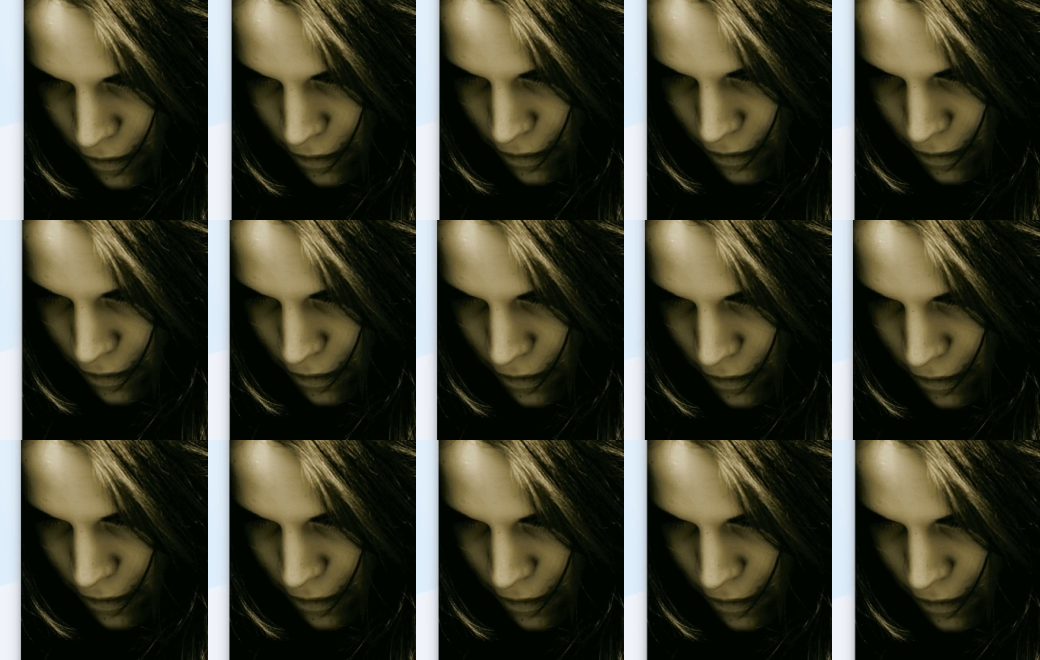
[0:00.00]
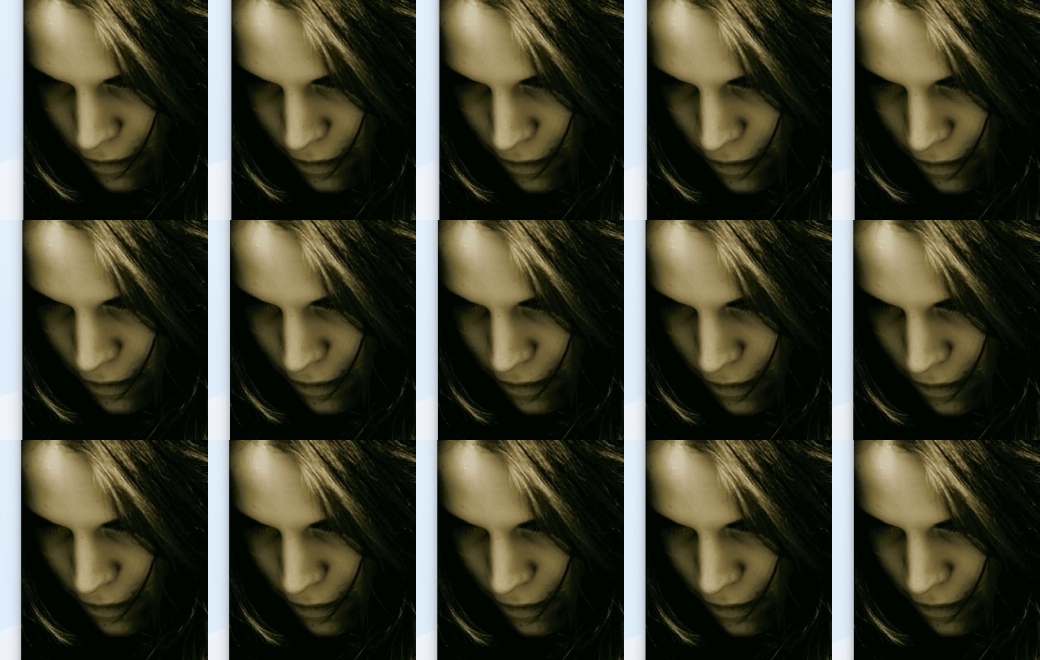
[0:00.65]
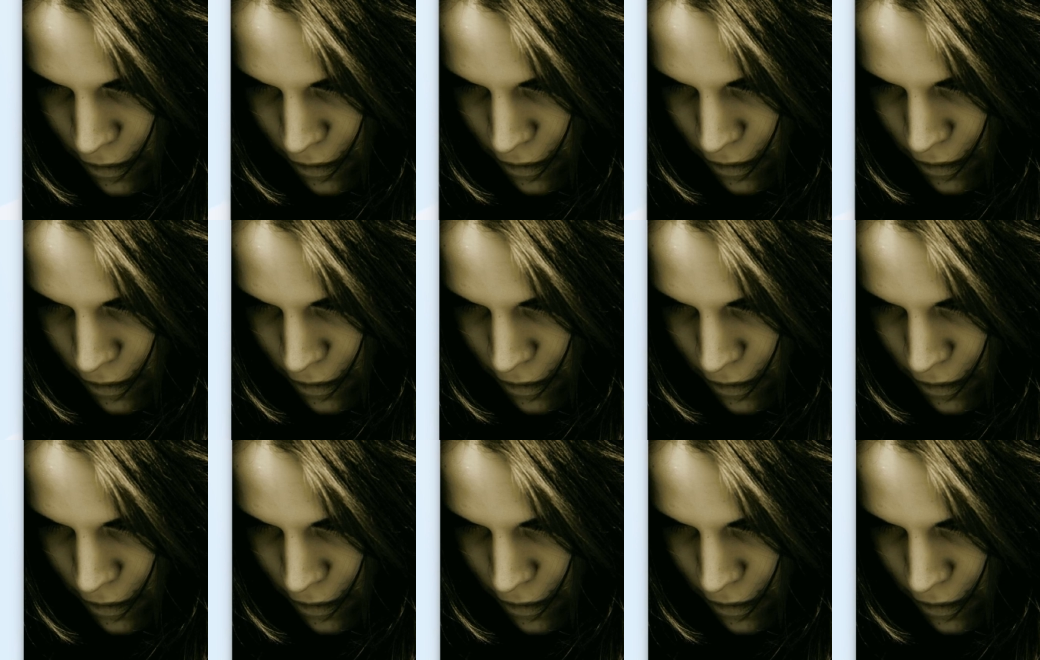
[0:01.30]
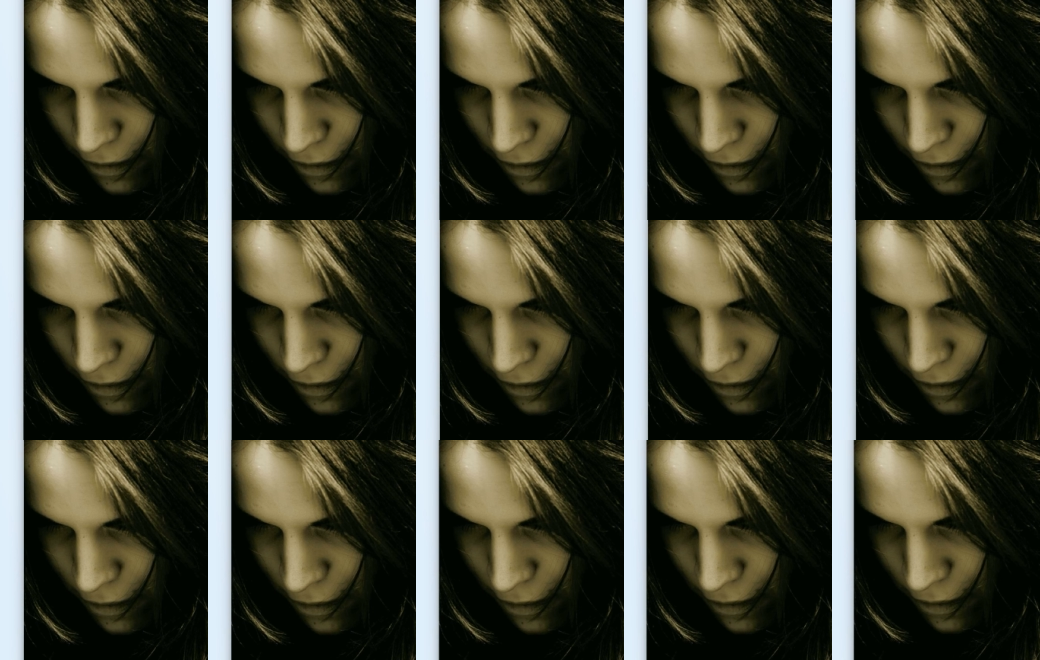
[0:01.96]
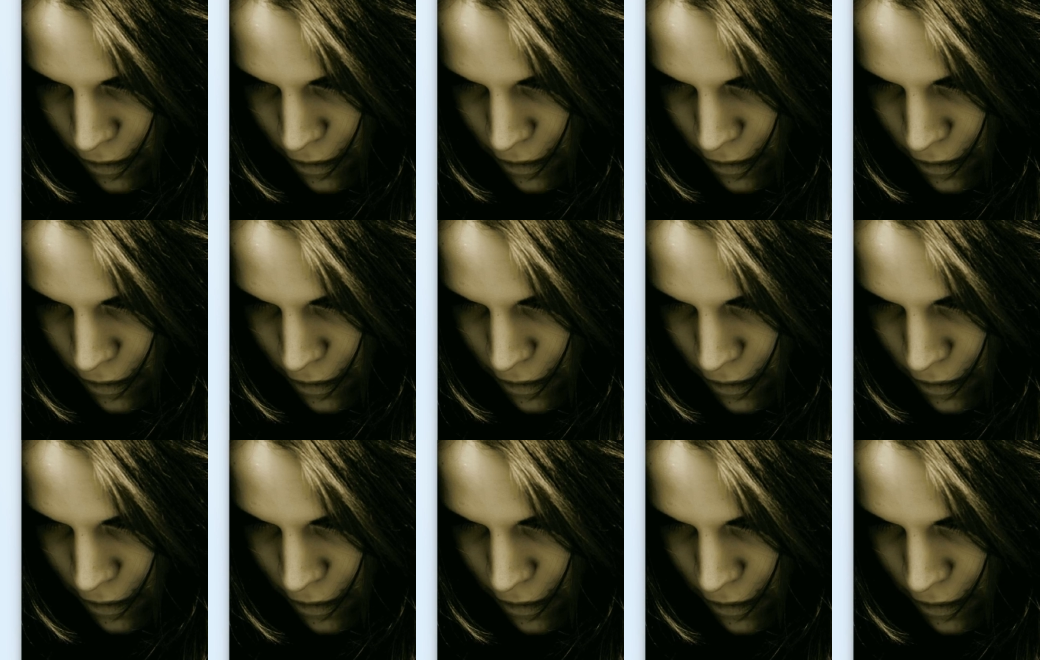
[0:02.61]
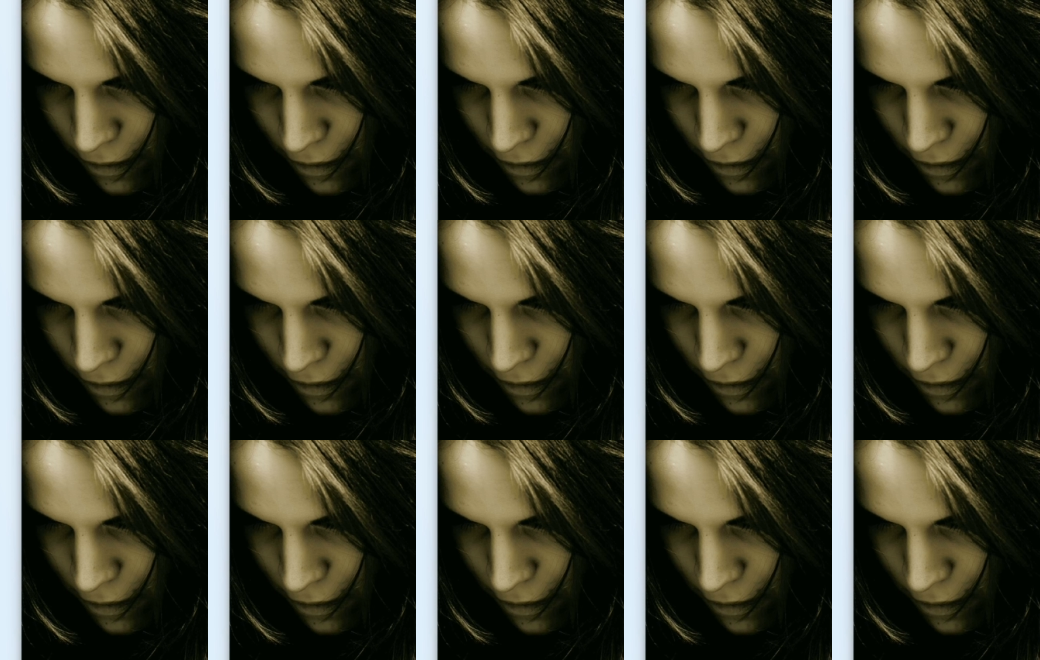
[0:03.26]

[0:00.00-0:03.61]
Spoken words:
Nobody speaks.